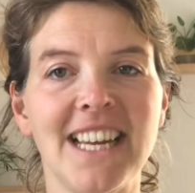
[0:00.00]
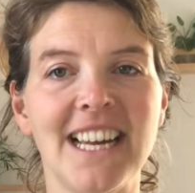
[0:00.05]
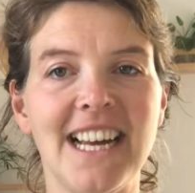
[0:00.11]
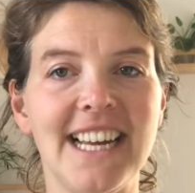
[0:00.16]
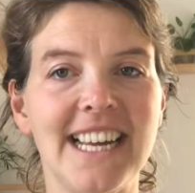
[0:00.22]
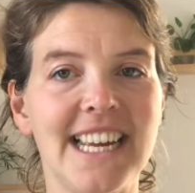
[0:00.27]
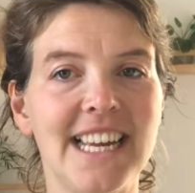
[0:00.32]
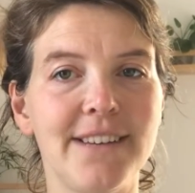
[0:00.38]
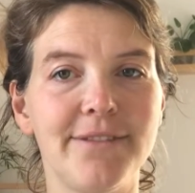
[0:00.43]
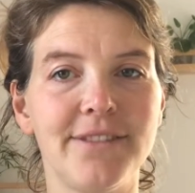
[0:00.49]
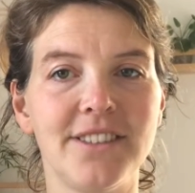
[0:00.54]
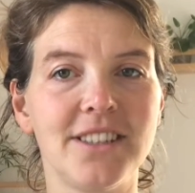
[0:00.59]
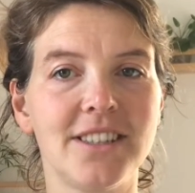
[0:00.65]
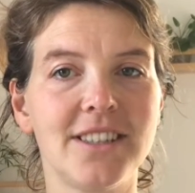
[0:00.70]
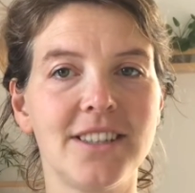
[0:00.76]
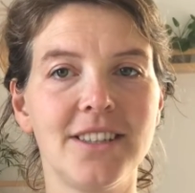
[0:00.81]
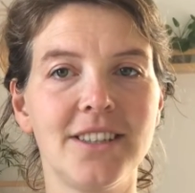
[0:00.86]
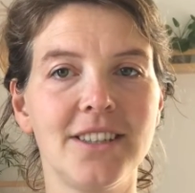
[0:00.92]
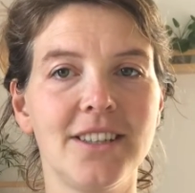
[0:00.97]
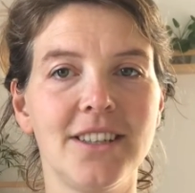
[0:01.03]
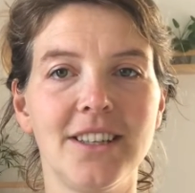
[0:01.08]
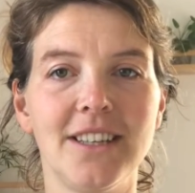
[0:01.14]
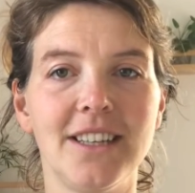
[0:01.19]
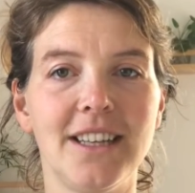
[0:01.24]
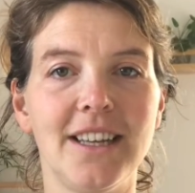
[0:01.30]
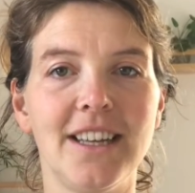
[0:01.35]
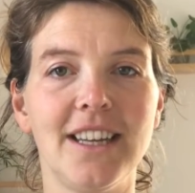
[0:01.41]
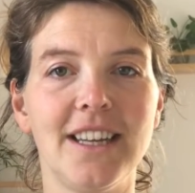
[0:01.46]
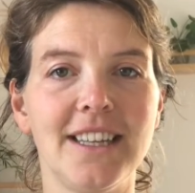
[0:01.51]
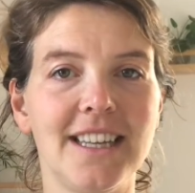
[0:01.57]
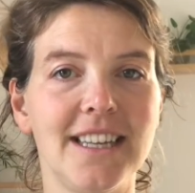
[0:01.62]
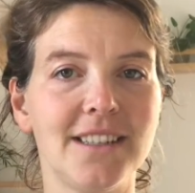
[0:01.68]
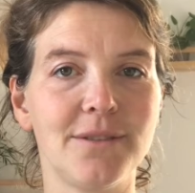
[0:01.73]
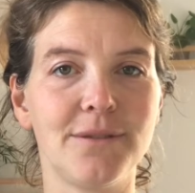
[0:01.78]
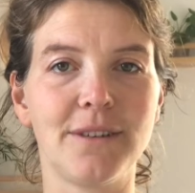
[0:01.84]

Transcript: I haven't yet